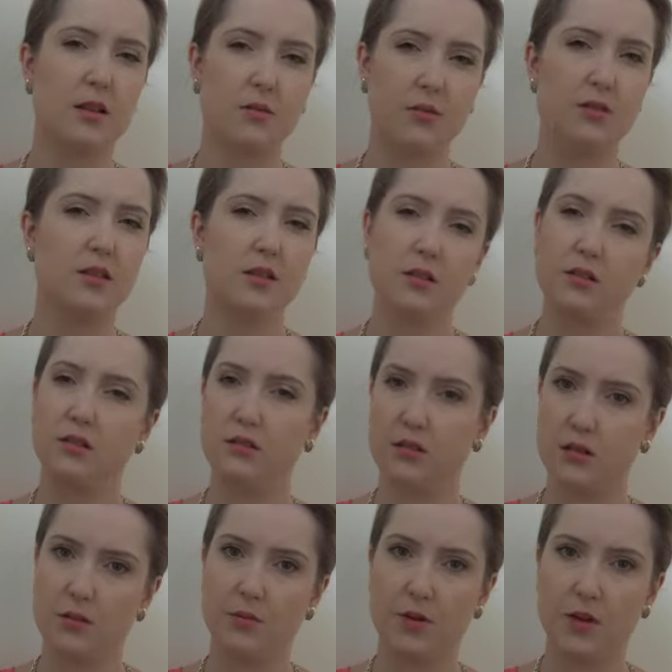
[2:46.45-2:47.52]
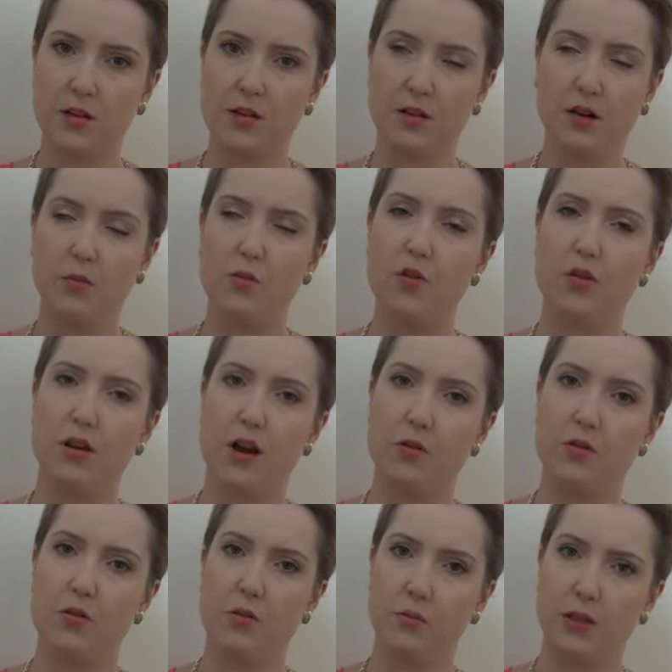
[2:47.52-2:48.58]
it was still a little bit, you know, more than I
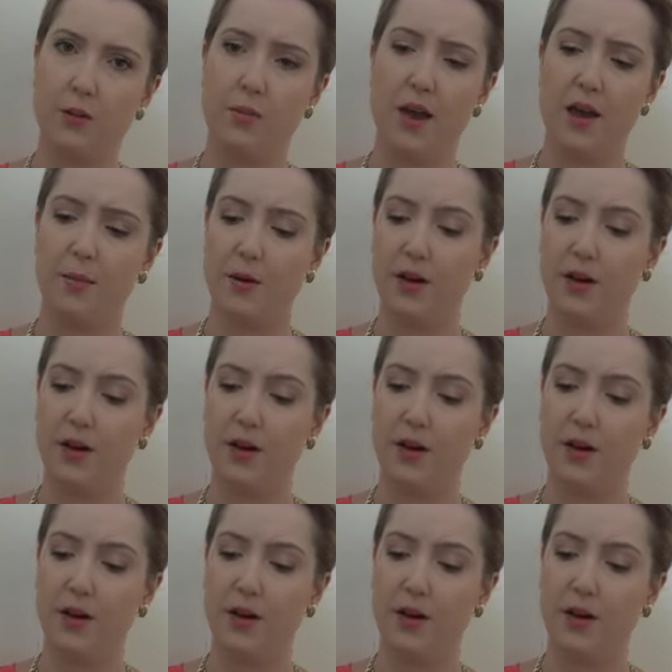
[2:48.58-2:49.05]
would normally pay.